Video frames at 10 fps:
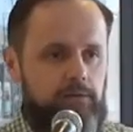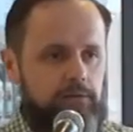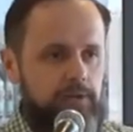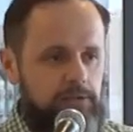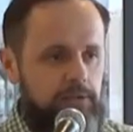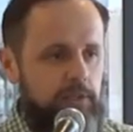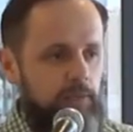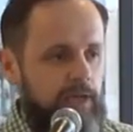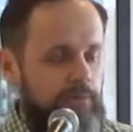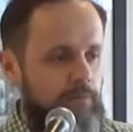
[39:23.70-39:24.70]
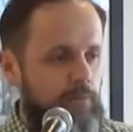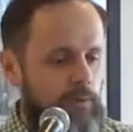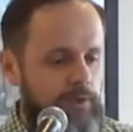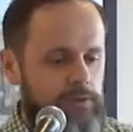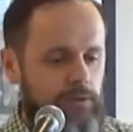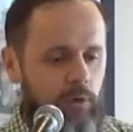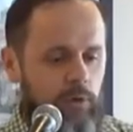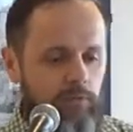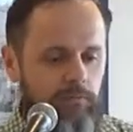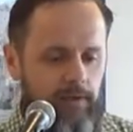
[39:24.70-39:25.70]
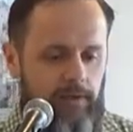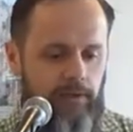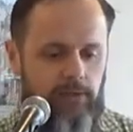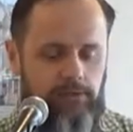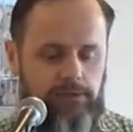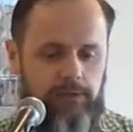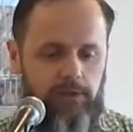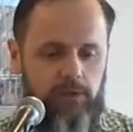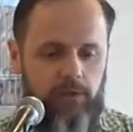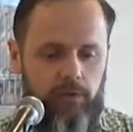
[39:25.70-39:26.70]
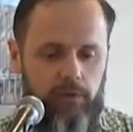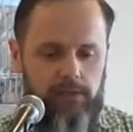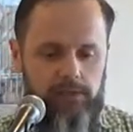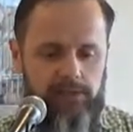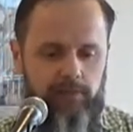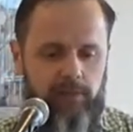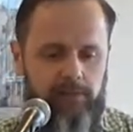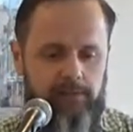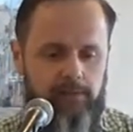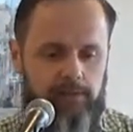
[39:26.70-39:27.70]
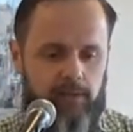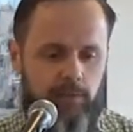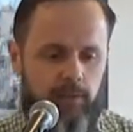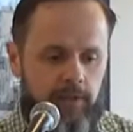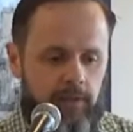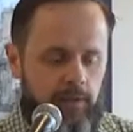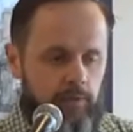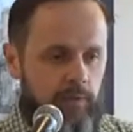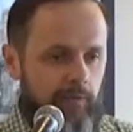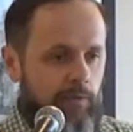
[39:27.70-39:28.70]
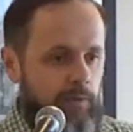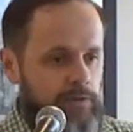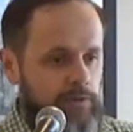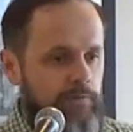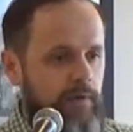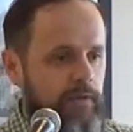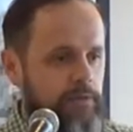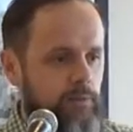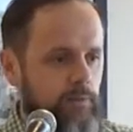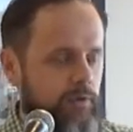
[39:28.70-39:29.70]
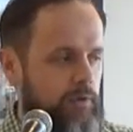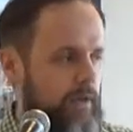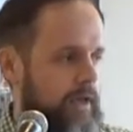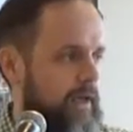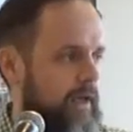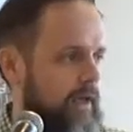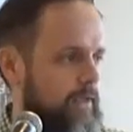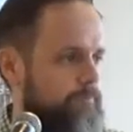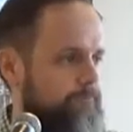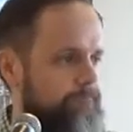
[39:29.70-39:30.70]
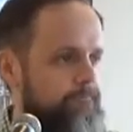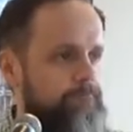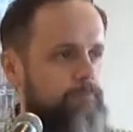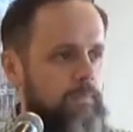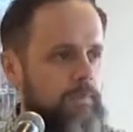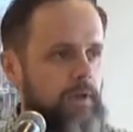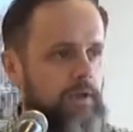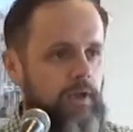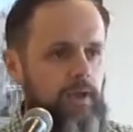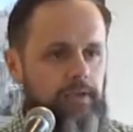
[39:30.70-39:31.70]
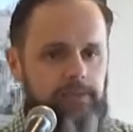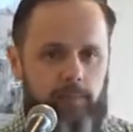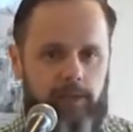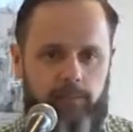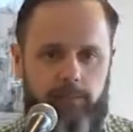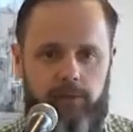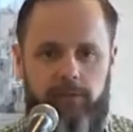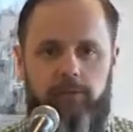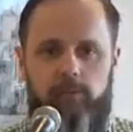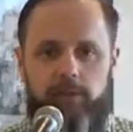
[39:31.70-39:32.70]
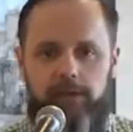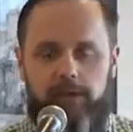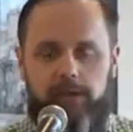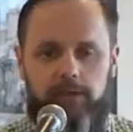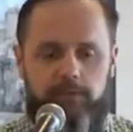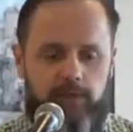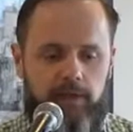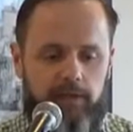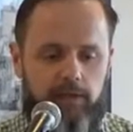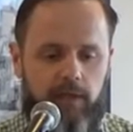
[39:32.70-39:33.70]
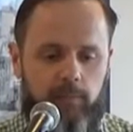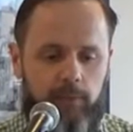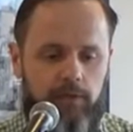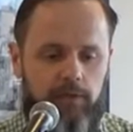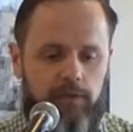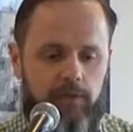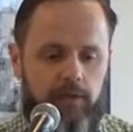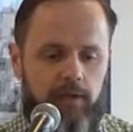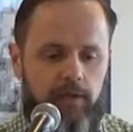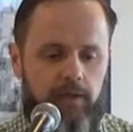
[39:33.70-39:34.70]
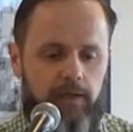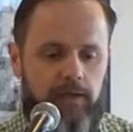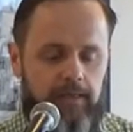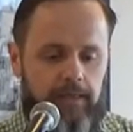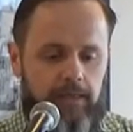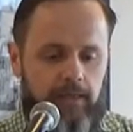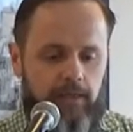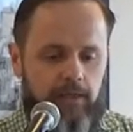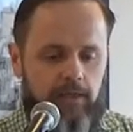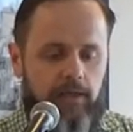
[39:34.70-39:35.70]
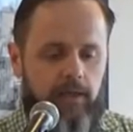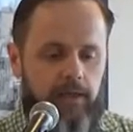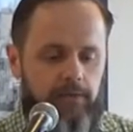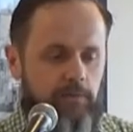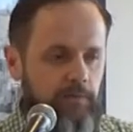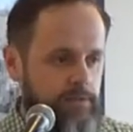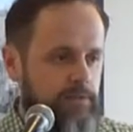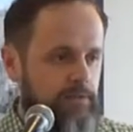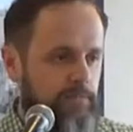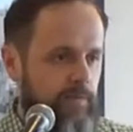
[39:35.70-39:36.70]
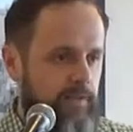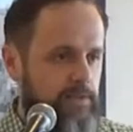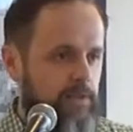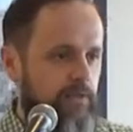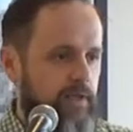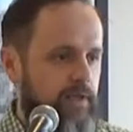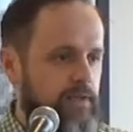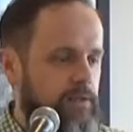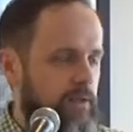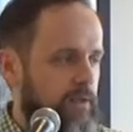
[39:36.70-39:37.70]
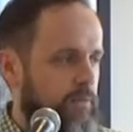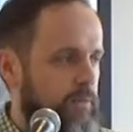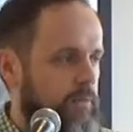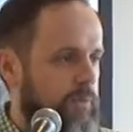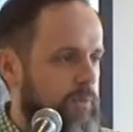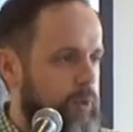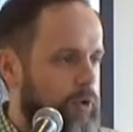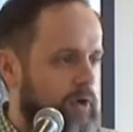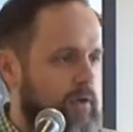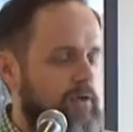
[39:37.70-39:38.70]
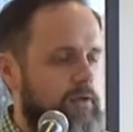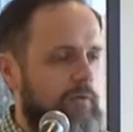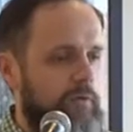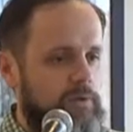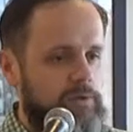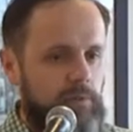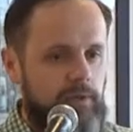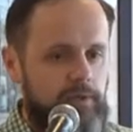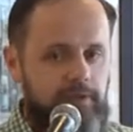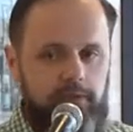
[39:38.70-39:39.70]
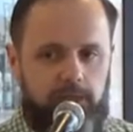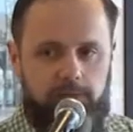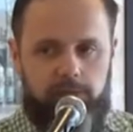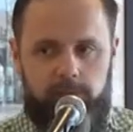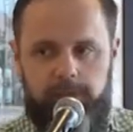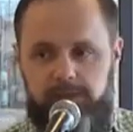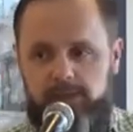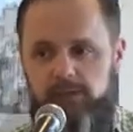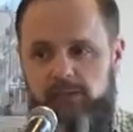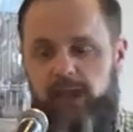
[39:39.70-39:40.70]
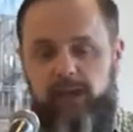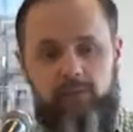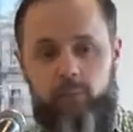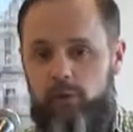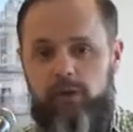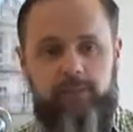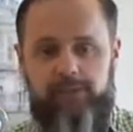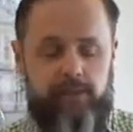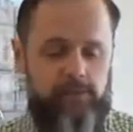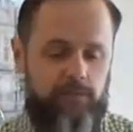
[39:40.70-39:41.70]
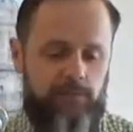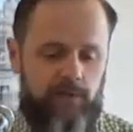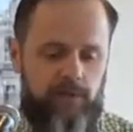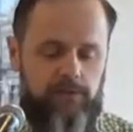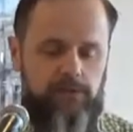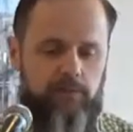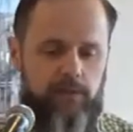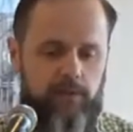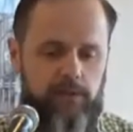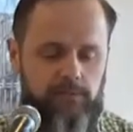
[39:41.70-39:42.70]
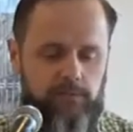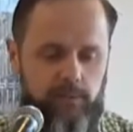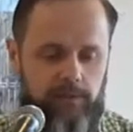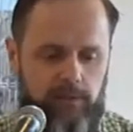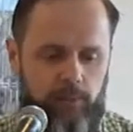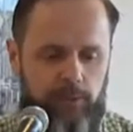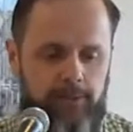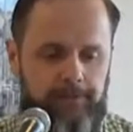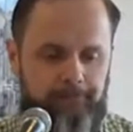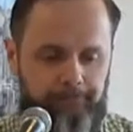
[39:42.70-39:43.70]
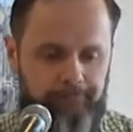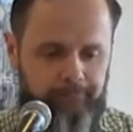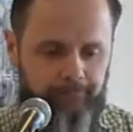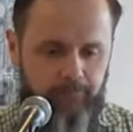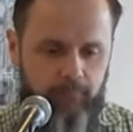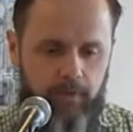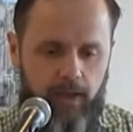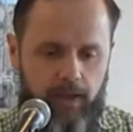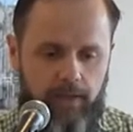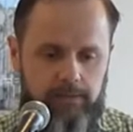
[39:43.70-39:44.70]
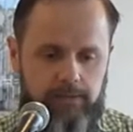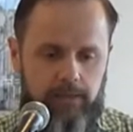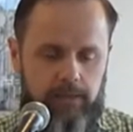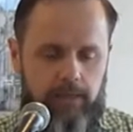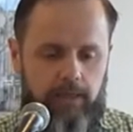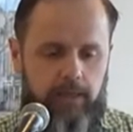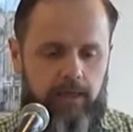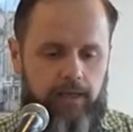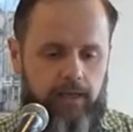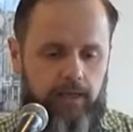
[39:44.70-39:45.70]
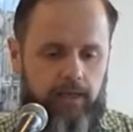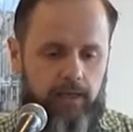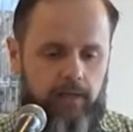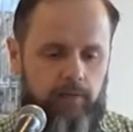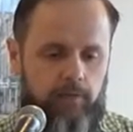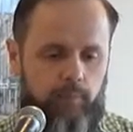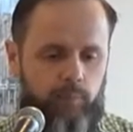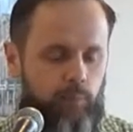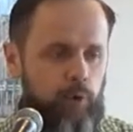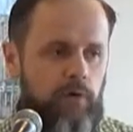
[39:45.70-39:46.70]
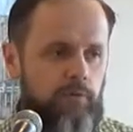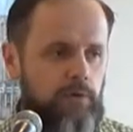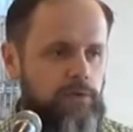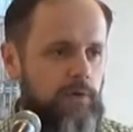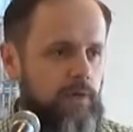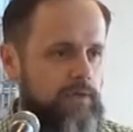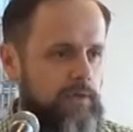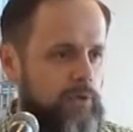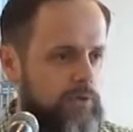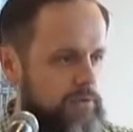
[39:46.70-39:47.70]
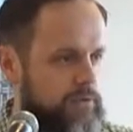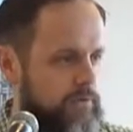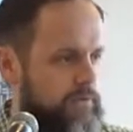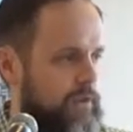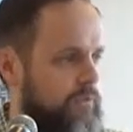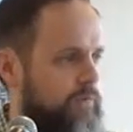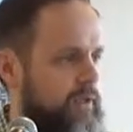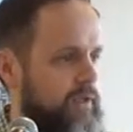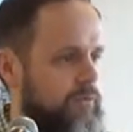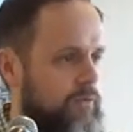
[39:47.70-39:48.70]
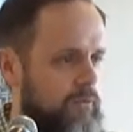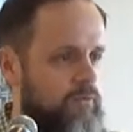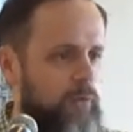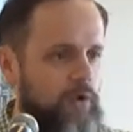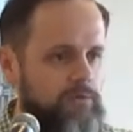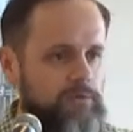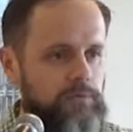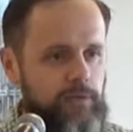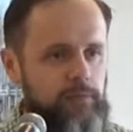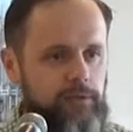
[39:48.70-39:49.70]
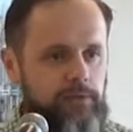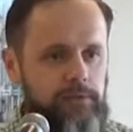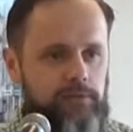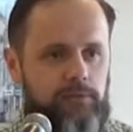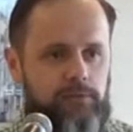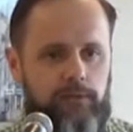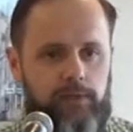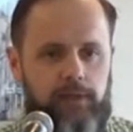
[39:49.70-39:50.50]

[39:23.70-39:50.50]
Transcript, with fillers: this year we have a focus on faith, so just kind of conclude mm. and summarise things up. We have a focus on faith, so we're going to look at um, uh, inspired by, by that kind of uh, that book. Um, and the first faith secret is that with more of God's word, you have the ability to have more potential faith because faith comes from hearing the word. And uh, more of God's Word includes obviously reading lots of scripture, so